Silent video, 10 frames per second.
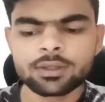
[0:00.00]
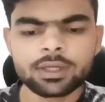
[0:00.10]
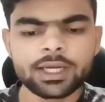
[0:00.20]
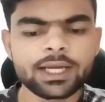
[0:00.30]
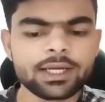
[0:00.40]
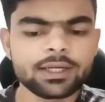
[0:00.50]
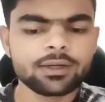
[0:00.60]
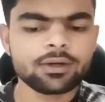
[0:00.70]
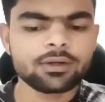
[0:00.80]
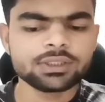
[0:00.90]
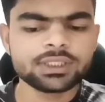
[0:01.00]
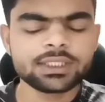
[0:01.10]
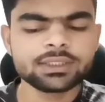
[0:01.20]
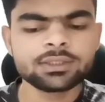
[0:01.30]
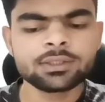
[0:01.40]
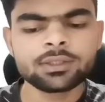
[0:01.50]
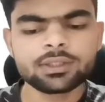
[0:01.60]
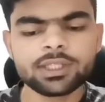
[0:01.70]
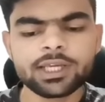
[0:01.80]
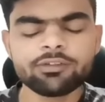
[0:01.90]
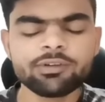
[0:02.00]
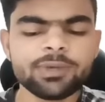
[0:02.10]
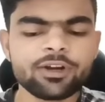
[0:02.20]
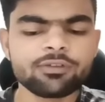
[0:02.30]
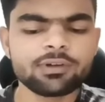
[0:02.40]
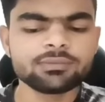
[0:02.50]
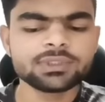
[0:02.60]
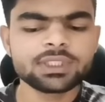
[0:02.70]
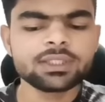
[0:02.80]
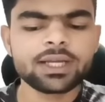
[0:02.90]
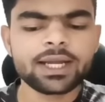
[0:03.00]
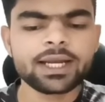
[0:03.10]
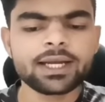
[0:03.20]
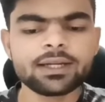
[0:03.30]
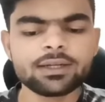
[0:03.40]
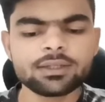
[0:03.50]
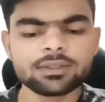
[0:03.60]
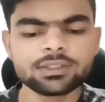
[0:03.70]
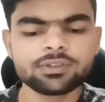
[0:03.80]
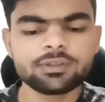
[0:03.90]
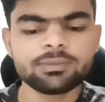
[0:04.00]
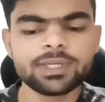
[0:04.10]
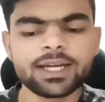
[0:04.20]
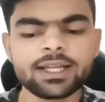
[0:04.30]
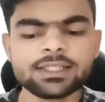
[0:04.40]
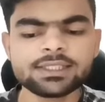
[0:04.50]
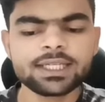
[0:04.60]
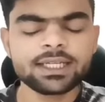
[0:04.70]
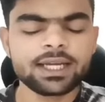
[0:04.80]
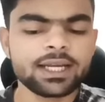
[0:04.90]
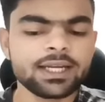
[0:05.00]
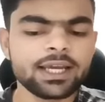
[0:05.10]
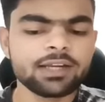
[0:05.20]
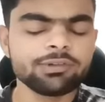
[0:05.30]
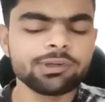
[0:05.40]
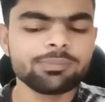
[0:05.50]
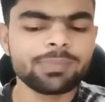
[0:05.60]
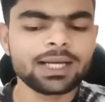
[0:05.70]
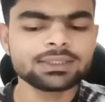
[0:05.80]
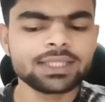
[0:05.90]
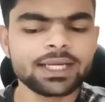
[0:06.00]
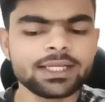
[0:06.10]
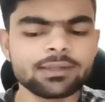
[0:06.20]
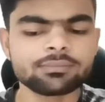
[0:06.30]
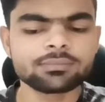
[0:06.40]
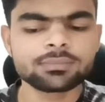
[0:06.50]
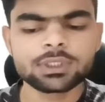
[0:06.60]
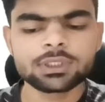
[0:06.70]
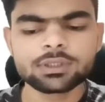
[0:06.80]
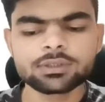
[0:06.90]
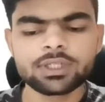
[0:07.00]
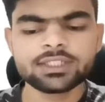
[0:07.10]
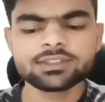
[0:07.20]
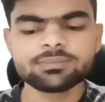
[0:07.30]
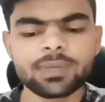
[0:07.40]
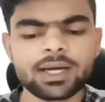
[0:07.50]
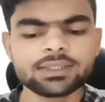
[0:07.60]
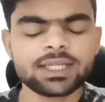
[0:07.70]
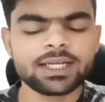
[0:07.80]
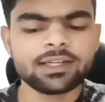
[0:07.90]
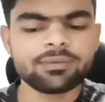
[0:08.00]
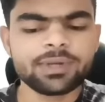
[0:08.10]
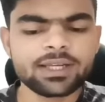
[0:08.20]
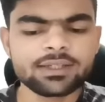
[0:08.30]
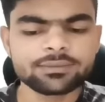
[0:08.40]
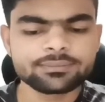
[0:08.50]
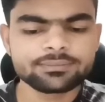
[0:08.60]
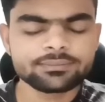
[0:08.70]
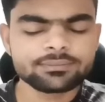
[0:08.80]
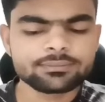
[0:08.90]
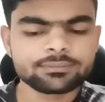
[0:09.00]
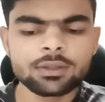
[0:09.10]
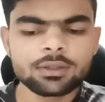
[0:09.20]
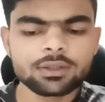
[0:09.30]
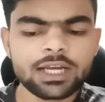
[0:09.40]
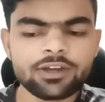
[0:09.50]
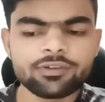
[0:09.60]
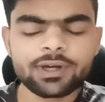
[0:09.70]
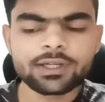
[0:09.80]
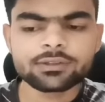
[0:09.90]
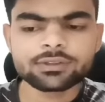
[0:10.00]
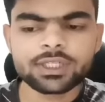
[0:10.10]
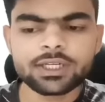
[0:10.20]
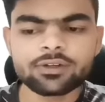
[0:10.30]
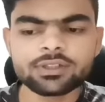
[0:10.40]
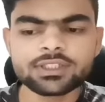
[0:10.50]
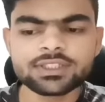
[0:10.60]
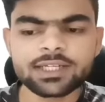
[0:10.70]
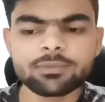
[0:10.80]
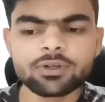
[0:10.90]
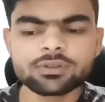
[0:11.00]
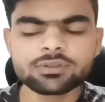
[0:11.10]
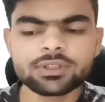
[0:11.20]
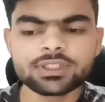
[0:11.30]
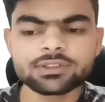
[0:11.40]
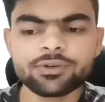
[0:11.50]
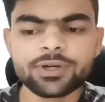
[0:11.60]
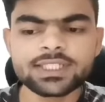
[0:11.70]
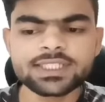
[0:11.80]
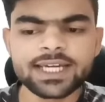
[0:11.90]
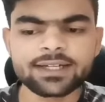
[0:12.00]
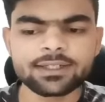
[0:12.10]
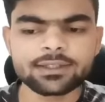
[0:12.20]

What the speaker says: and on change there will be arrow function, and will be handle check, and here we will pass item. Let's pass item here. Now if I click on this checkbox, so it's going checked.